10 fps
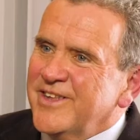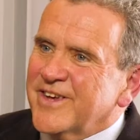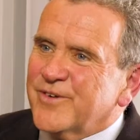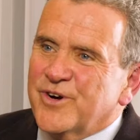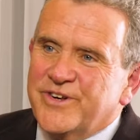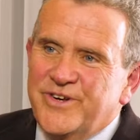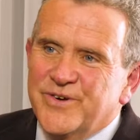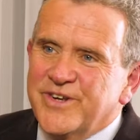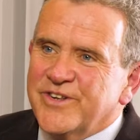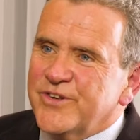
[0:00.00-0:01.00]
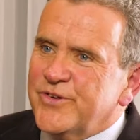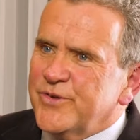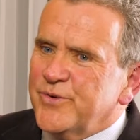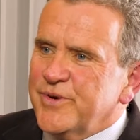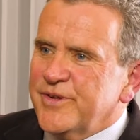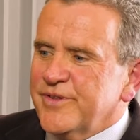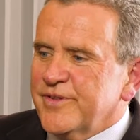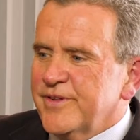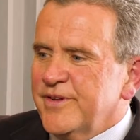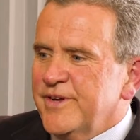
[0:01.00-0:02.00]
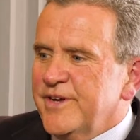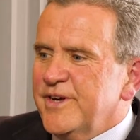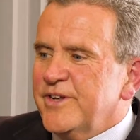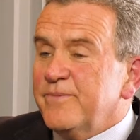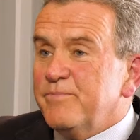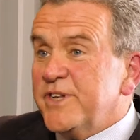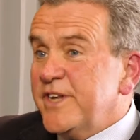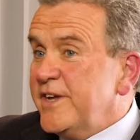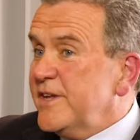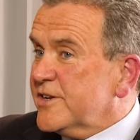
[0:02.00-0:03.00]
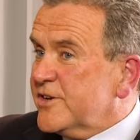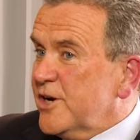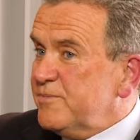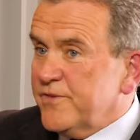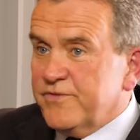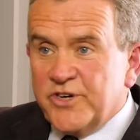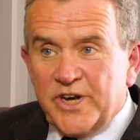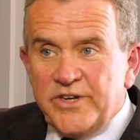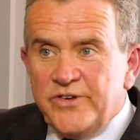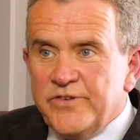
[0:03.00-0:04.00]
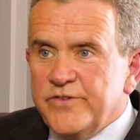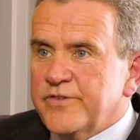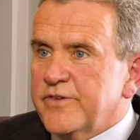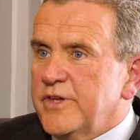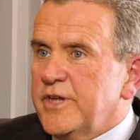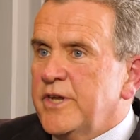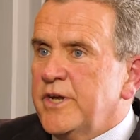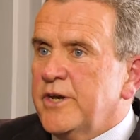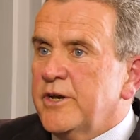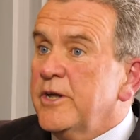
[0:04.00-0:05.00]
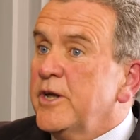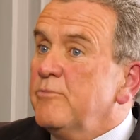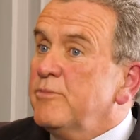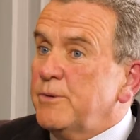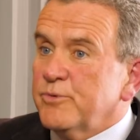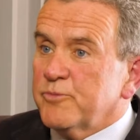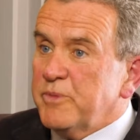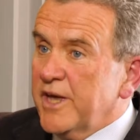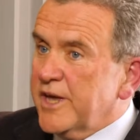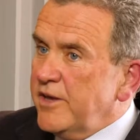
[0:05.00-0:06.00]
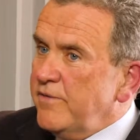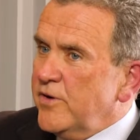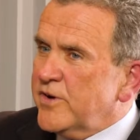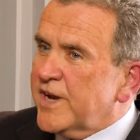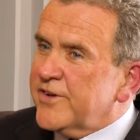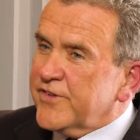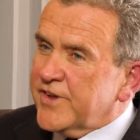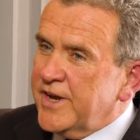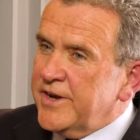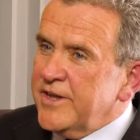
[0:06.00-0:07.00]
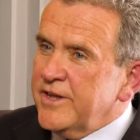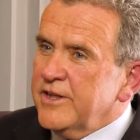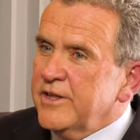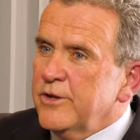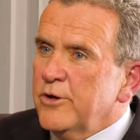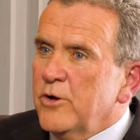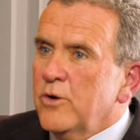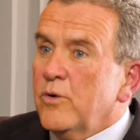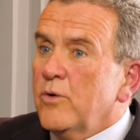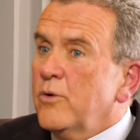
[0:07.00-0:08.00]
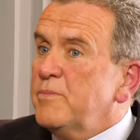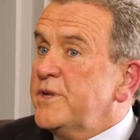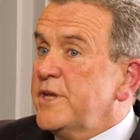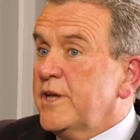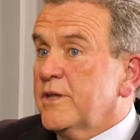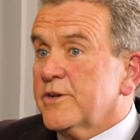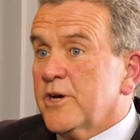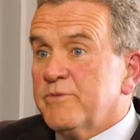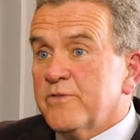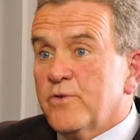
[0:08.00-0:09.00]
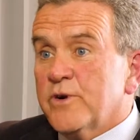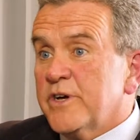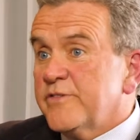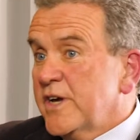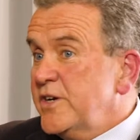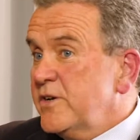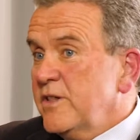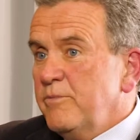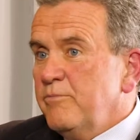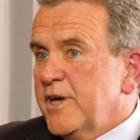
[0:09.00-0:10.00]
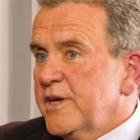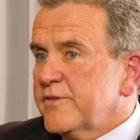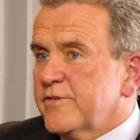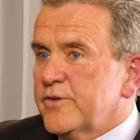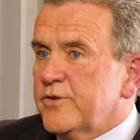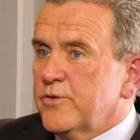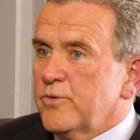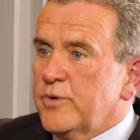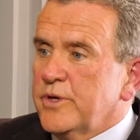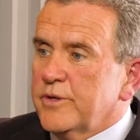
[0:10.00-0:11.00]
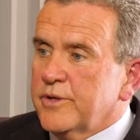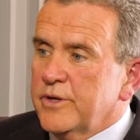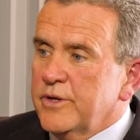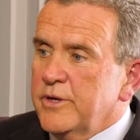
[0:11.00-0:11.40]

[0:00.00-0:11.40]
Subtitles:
The criteria to do with particular types of changes in people's behaviour and understanding, or particular types of organisational impacts to do with